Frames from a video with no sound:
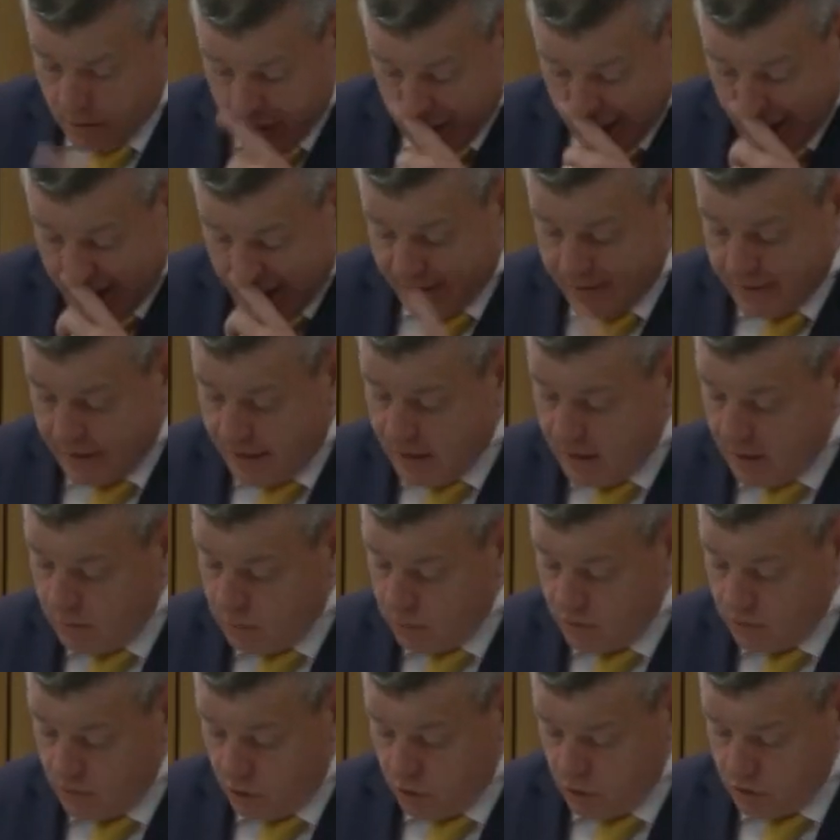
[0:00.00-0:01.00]
The idea
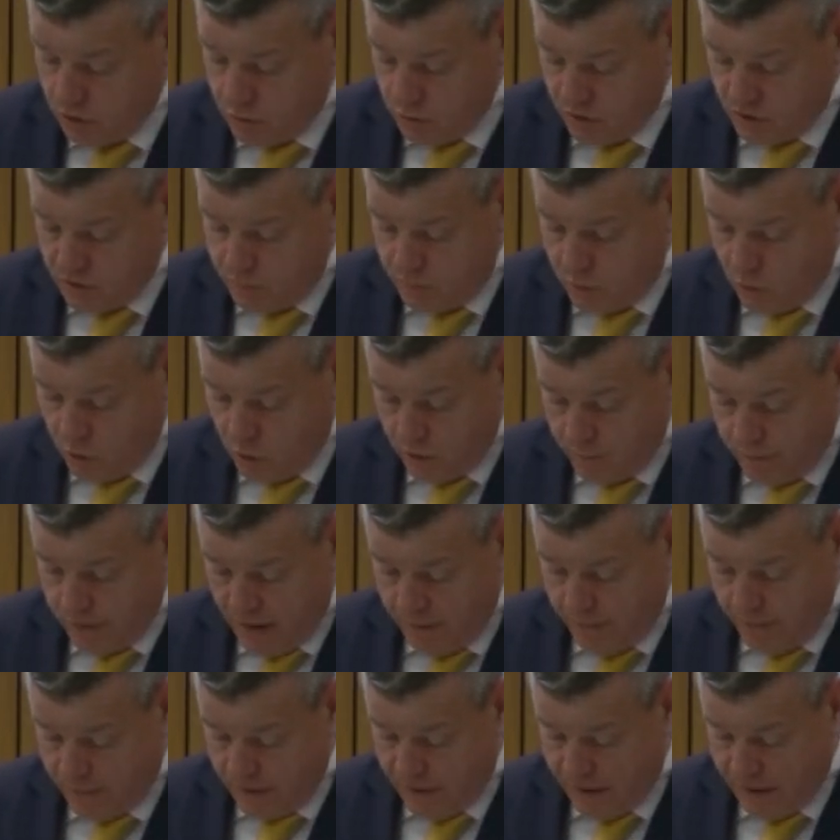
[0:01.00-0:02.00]
was also explored
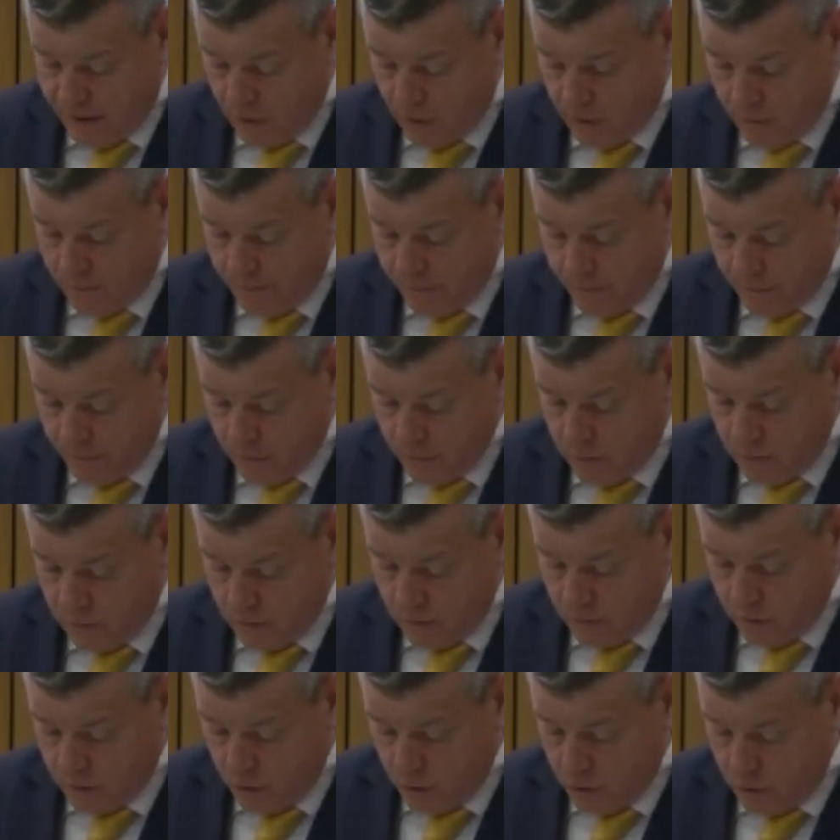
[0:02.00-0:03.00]
by Plato,
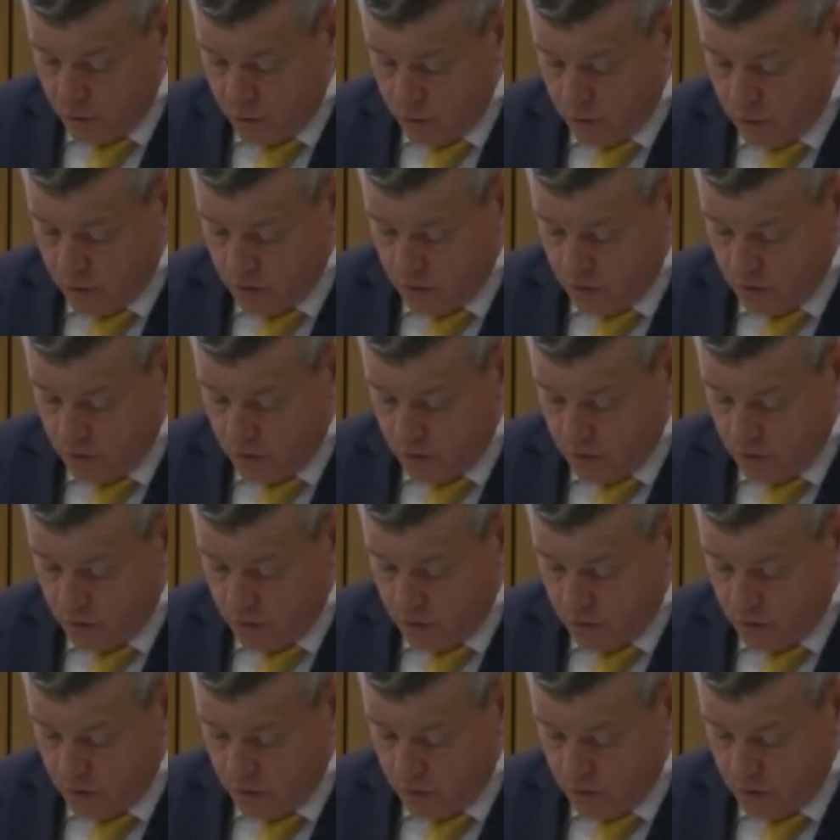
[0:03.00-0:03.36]
who